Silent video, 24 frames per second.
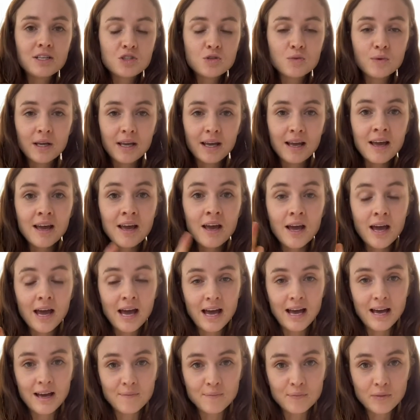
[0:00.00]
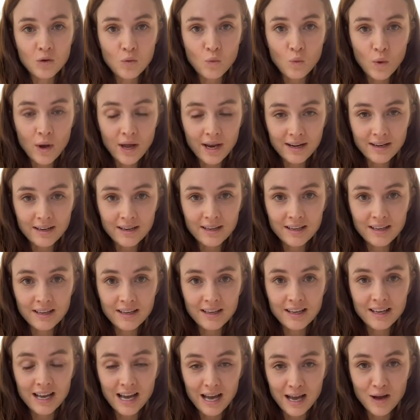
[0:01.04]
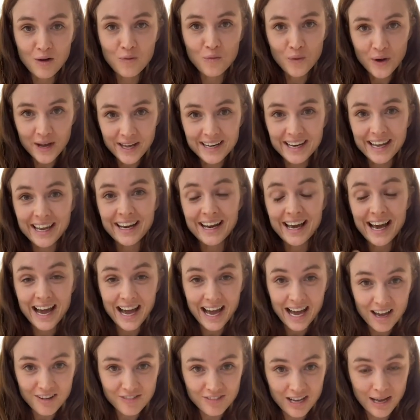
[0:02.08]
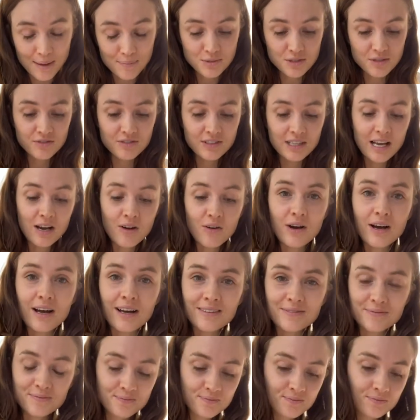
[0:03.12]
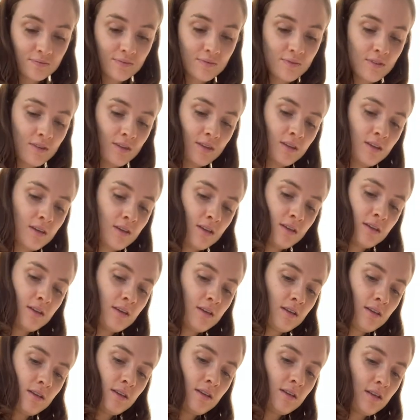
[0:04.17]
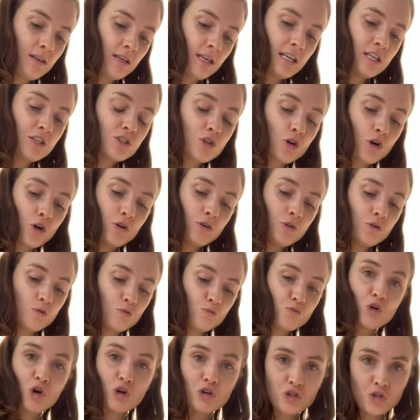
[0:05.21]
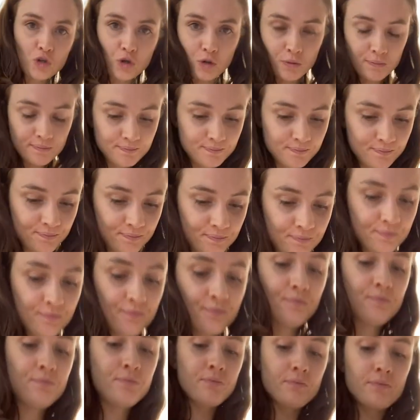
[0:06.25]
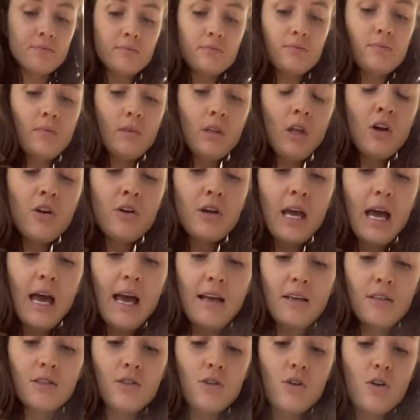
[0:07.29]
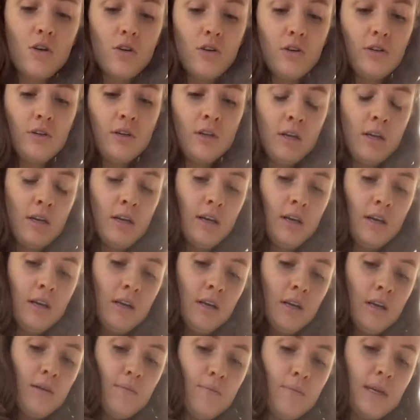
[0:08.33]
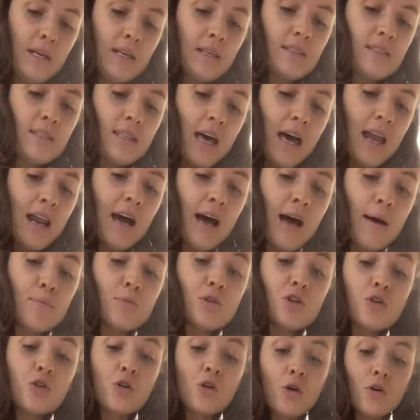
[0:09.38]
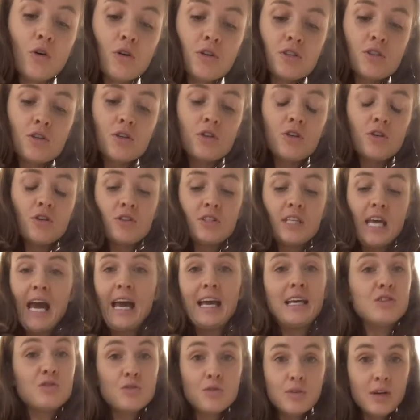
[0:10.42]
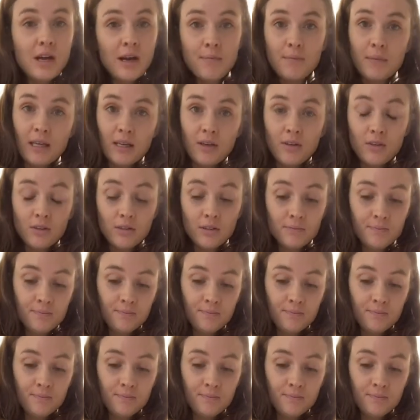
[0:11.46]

doing 1.5 cups of flour in total, not 2. Okay, so mix that up. You could also use hazelnut meal.